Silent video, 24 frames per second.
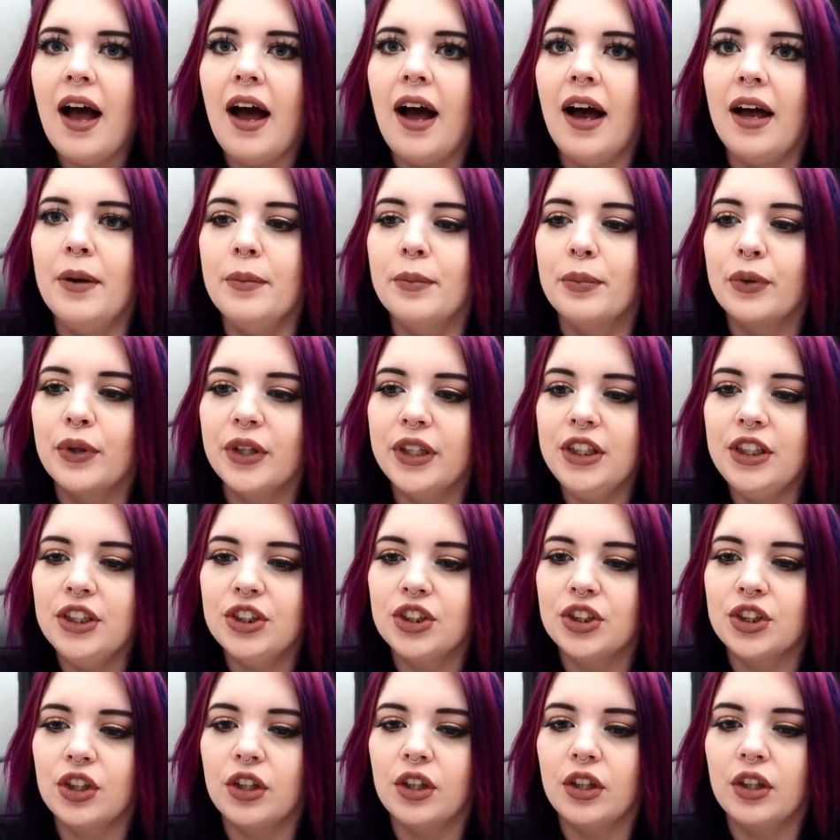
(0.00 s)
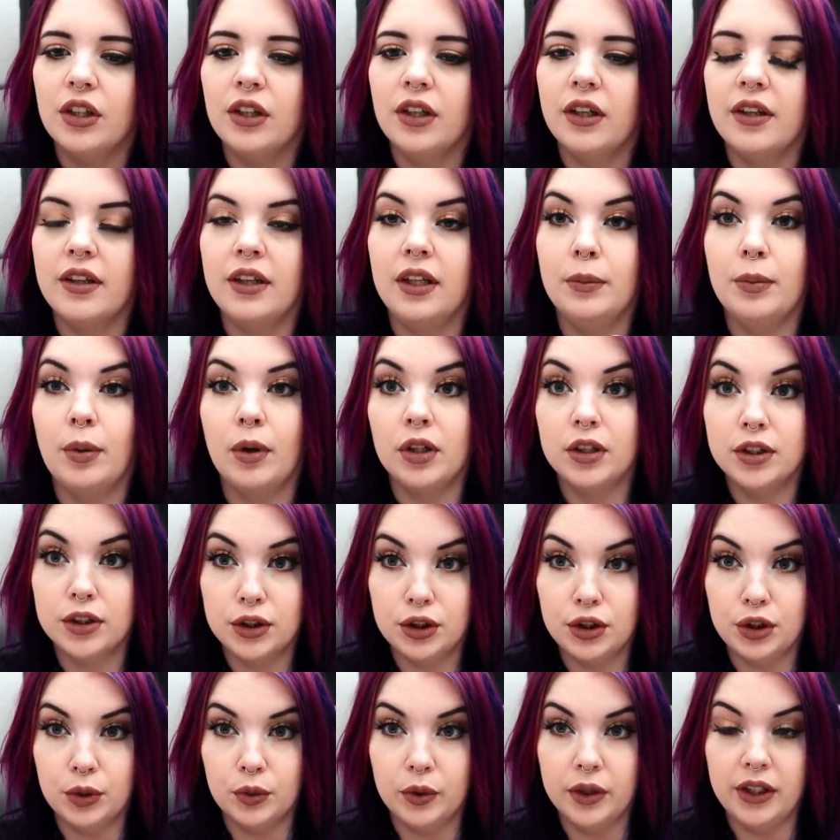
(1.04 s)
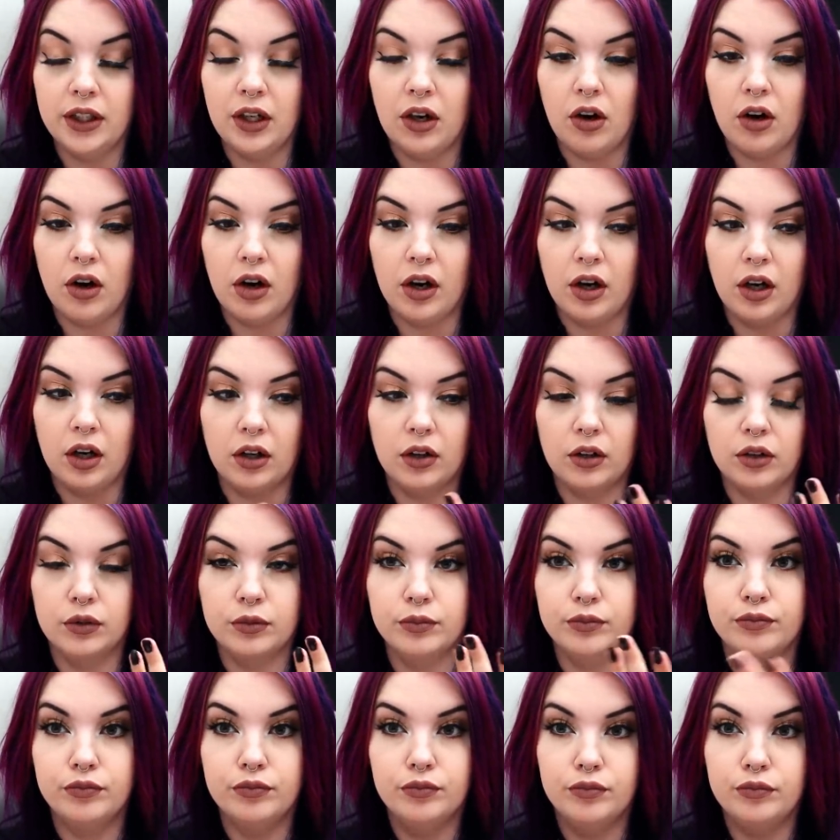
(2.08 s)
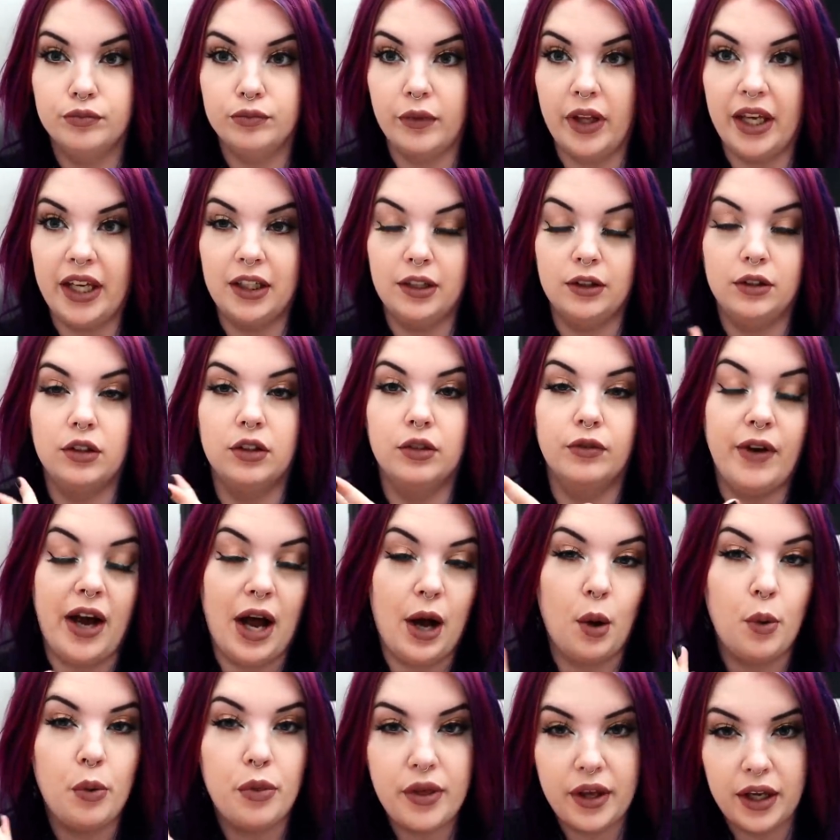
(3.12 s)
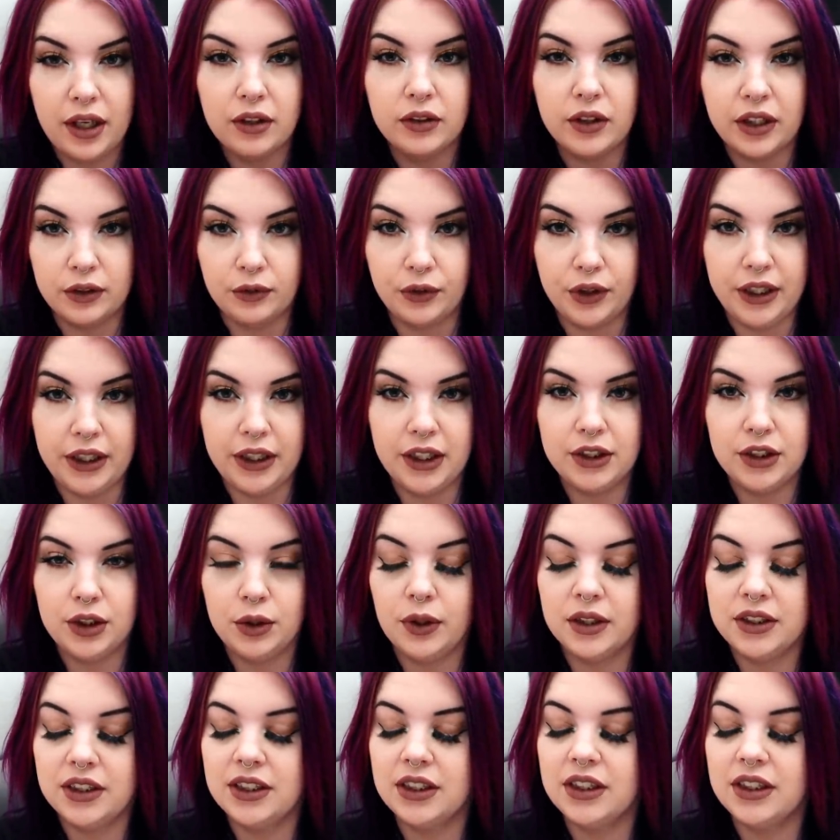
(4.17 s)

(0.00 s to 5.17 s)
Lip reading: I'm pretty sure the person doing our like the vow thing, like reading it to us